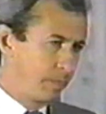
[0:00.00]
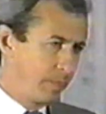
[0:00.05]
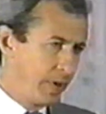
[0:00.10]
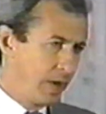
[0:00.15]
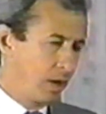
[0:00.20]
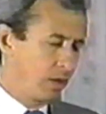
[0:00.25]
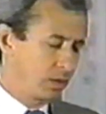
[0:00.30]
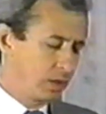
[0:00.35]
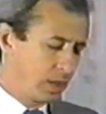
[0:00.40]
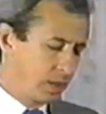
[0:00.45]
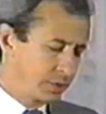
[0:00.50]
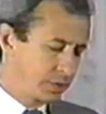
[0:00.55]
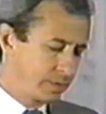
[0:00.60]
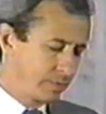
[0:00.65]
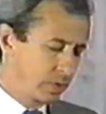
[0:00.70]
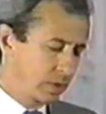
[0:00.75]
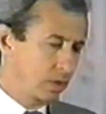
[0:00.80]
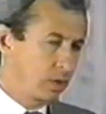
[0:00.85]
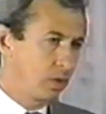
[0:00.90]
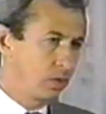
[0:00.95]
to parallel
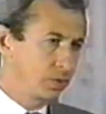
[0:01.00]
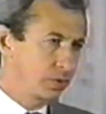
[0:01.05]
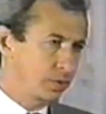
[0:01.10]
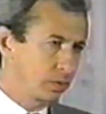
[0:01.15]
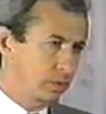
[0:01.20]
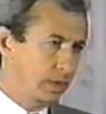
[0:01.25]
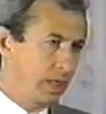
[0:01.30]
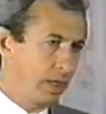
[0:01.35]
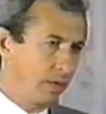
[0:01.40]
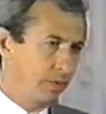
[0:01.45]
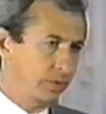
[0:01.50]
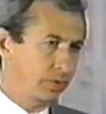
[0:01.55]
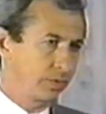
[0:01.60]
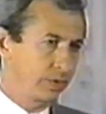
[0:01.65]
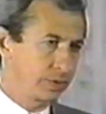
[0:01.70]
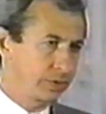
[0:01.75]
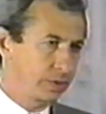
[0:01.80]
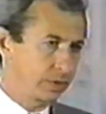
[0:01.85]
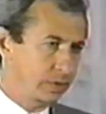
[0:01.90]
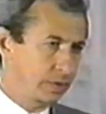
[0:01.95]
some of the cultural
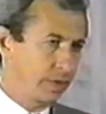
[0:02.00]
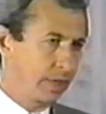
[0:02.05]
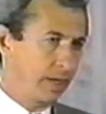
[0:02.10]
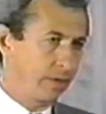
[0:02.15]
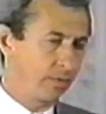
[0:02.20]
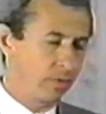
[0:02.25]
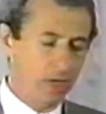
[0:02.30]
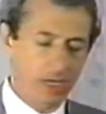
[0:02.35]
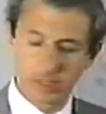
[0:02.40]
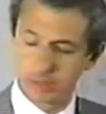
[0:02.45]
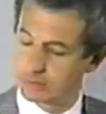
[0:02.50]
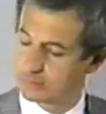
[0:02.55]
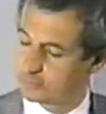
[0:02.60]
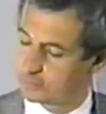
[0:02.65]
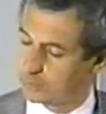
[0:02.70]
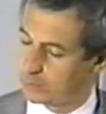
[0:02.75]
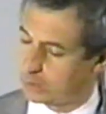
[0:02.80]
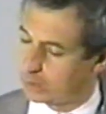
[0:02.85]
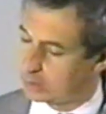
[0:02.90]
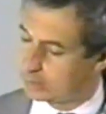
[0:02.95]
characteristics of that rise and
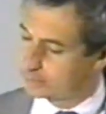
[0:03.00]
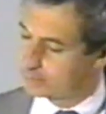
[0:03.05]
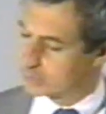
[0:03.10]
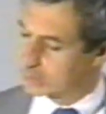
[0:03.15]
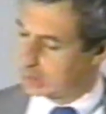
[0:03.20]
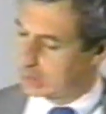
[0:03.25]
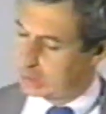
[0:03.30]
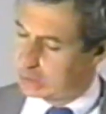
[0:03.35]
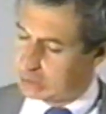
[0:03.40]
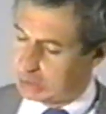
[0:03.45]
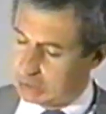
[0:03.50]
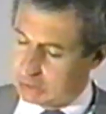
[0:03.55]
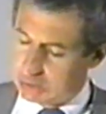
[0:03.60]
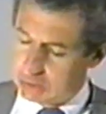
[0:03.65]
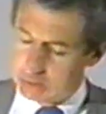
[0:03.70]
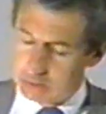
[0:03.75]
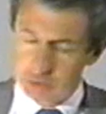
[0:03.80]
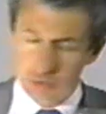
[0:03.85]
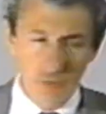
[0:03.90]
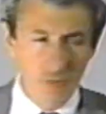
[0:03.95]
fall.
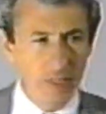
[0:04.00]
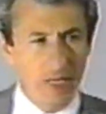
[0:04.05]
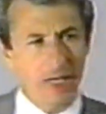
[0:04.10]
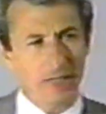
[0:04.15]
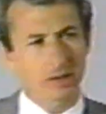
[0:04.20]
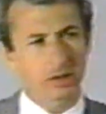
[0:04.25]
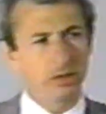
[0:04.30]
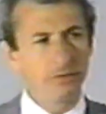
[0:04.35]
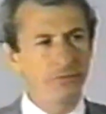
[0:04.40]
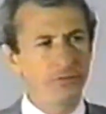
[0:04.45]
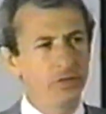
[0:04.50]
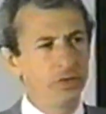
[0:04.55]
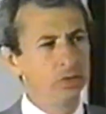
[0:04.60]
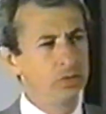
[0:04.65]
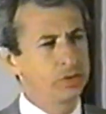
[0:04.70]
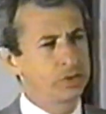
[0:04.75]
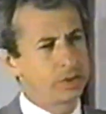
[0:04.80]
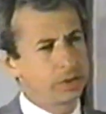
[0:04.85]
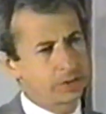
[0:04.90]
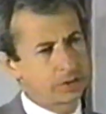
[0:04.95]
Do not
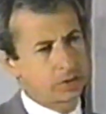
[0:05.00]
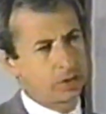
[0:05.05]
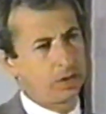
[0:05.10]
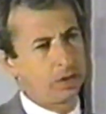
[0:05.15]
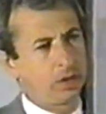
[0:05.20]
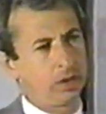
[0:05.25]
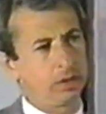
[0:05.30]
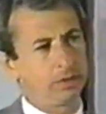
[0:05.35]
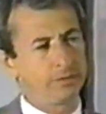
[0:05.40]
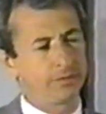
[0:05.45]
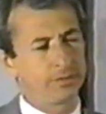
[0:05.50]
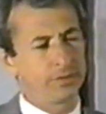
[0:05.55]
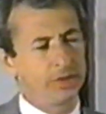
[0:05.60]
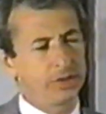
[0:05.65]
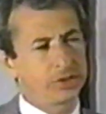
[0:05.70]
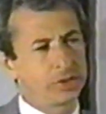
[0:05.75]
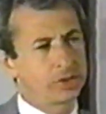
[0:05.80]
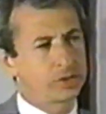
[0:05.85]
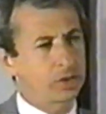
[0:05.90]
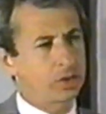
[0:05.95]
confuse this curve.
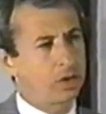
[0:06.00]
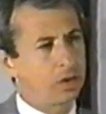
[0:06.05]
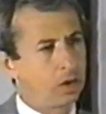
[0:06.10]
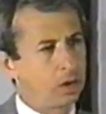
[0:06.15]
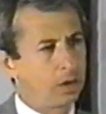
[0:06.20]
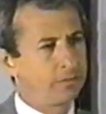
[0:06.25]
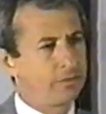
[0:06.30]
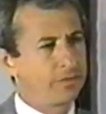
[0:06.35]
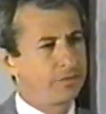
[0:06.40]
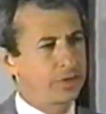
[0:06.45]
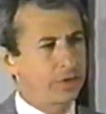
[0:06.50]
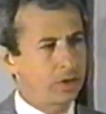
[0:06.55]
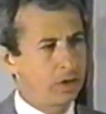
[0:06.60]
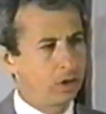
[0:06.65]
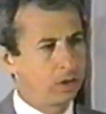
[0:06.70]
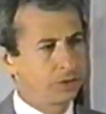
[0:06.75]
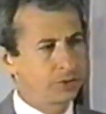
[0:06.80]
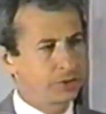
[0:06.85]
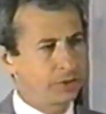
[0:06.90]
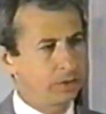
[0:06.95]
This is a curve of the
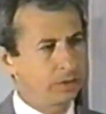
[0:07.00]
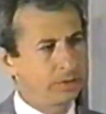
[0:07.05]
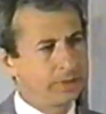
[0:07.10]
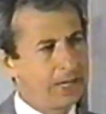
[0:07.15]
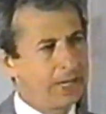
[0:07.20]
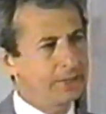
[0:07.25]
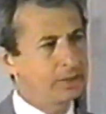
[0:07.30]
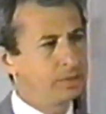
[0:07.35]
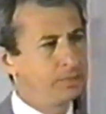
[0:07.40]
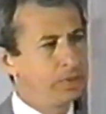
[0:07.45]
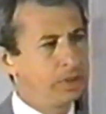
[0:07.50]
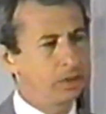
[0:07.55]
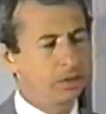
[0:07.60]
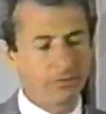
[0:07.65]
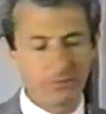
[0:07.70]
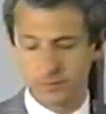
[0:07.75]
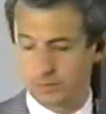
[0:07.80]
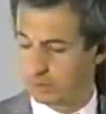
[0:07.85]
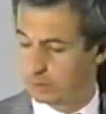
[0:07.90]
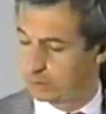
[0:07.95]
culture, not to be
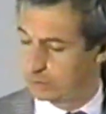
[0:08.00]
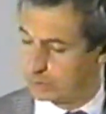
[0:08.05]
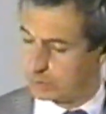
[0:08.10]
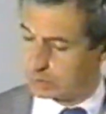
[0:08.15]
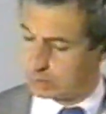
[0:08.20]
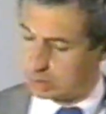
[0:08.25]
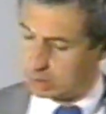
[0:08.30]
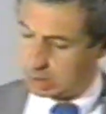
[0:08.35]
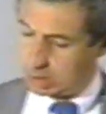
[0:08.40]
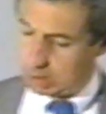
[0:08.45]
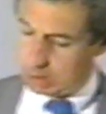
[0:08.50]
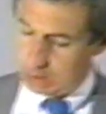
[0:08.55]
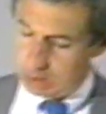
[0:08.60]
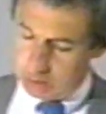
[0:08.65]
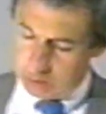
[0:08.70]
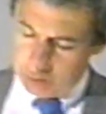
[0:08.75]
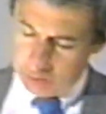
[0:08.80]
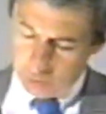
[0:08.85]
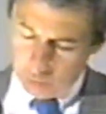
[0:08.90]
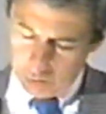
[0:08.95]
confused
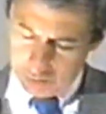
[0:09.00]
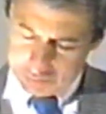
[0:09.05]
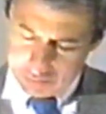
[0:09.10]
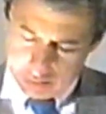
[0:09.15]
with